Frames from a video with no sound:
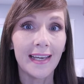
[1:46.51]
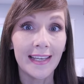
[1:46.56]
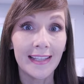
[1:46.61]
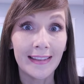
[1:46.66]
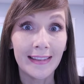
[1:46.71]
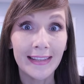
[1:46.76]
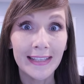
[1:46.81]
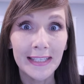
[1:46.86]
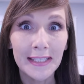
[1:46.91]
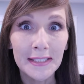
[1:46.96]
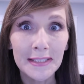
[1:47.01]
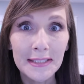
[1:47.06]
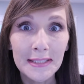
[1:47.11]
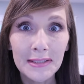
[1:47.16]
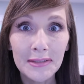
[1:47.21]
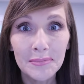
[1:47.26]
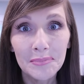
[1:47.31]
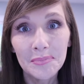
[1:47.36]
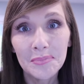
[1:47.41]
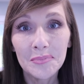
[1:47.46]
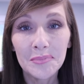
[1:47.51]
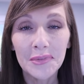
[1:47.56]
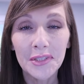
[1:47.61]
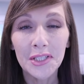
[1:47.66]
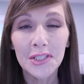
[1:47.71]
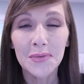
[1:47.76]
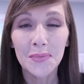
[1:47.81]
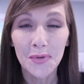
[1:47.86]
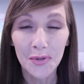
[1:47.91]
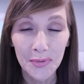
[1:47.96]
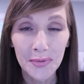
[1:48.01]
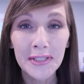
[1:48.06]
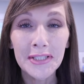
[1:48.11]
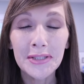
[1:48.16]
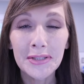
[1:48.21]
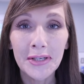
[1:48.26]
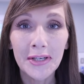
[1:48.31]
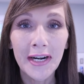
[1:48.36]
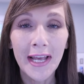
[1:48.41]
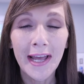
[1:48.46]
And this is where we
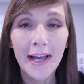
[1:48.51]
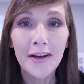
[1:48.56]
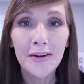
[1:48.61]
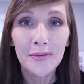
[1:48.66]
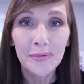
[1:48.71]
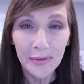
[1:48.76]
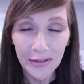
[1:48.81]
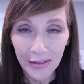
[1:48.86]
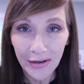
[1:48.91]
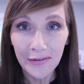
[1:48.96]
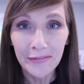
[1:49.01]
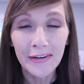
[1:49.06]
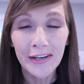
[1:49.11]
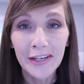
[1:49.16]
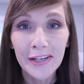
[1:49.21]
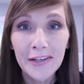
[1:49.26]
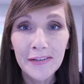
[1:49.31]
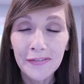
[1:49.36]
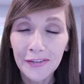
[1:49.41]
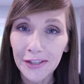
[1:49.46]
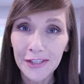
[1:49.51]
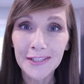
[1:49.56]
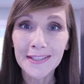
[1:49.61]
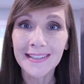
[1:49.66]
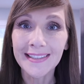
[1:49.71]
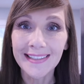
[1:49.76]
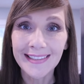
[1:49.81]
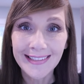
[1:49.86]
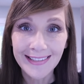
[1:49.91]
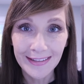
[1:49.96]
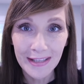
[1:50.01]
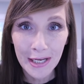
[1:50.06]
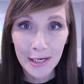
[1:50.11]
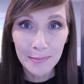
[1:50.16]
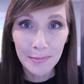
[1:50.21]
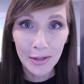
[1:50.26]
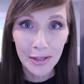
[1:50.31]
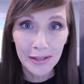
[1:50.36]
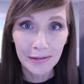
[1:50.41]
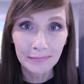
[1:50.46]
start out with our very first
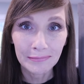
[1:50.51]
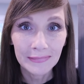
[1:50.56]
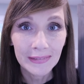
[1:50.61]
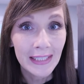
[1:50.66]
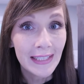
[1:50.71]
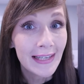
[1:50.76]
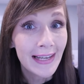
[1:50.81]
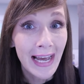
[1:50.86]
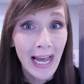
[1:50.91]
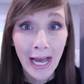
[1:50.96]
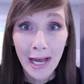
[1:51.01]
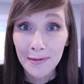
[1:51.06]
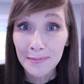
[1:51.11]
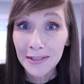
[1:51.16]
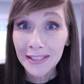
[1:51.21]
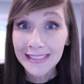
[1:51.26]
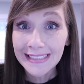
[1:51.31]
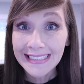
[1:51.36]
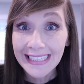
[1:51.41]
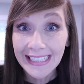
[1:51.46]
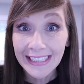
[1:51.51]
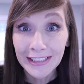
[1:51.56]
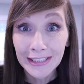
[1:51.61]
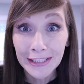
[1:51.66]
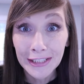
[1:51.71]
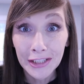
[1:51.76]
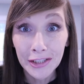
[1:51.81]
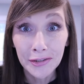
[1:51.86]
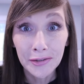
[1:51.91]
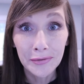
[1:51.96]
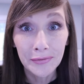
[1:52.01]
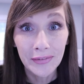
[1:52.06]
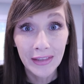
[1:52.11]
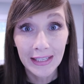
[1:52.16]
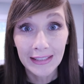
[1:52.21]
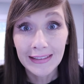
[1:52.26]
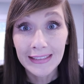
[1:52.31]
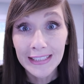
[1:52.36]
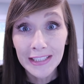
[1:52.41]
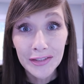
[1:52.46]
disclaimer. I'm not telling you
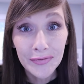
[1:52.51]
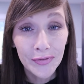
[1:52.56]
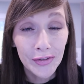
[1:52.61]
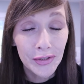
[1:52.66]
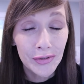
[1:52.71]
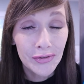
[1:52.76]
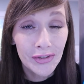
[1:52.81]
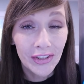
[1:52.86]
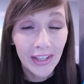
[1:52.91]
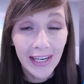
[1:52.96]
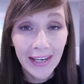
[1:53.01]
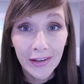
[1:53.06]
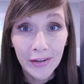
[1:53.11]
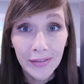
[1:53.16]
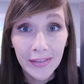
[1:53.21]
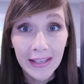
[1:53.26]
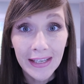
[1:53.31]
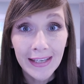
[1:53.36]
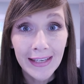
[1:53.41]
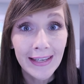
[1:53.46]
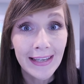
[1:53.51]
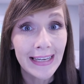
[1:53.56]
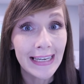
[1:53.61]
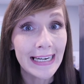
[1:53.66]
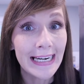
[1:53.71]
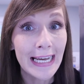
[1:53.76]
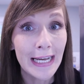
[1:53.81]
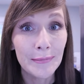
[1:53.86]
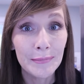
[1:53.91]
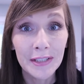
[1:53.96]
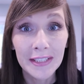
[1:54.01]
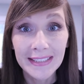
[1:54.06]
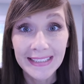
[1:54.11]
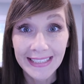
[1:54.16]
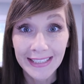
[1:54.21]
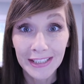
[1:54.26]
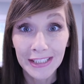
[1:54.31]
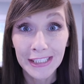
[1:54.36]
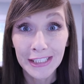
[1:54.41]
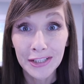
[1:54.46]
that these foods are healthy, and I'm not
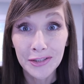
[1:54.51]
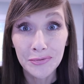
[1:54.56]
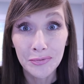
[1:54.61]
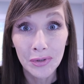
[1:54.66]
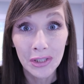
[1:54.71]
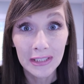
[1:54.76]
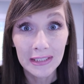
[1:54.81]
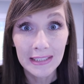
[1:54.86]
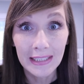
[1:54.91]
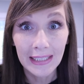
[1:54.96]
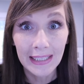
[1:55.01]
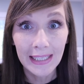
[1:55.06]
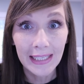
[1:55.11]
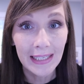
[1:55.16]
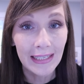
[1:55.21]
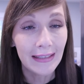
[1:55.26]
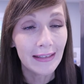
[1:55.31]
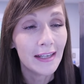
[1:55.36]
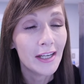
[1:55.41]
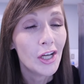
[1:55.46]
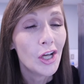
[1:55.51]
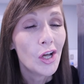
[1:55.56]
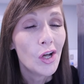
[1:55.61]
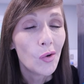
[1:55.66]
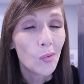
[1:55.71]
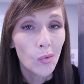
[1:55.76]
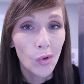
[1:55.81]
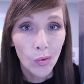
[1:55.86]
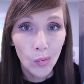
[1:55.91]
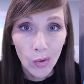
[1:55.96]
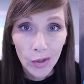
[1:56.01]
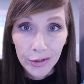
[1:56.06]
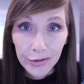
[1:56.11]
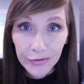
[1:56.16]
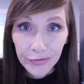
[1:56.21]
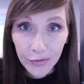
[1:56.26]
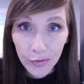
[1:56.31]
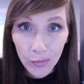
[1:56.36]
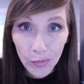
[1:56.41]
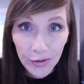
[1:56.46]
telling you what to eat. What
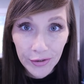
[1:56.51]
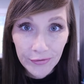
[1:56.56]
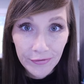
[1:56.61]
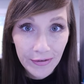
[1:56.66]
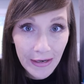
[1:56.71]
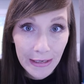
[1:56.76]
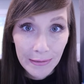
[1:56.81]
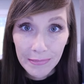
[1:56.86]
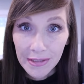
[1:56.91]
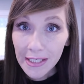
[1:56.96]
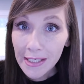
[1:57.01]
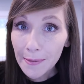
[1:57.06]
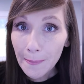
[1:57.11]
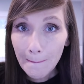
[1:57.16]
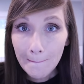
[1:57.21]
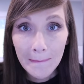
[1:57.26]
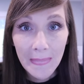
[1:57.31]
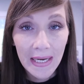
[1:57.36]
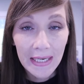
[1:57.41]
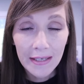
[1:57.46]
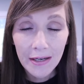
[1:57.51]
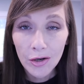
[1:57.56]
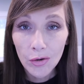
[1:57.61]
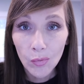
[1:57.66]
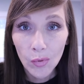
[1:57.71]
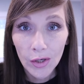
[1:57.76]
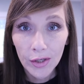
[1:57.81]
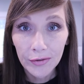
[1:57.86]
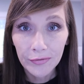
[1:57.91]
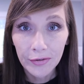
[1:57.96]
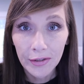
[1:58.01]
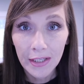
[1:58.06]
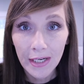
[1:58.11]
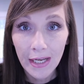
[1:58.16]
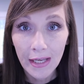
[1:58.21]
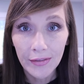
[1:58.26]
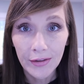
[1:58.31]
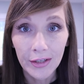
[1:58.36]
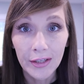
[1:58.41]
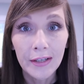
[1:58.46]
works for one family may not work for
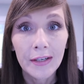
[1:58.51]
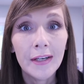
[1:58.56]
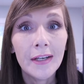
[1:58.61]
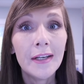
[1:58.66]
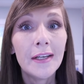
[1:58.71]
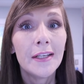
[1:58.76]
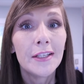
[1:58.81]
another.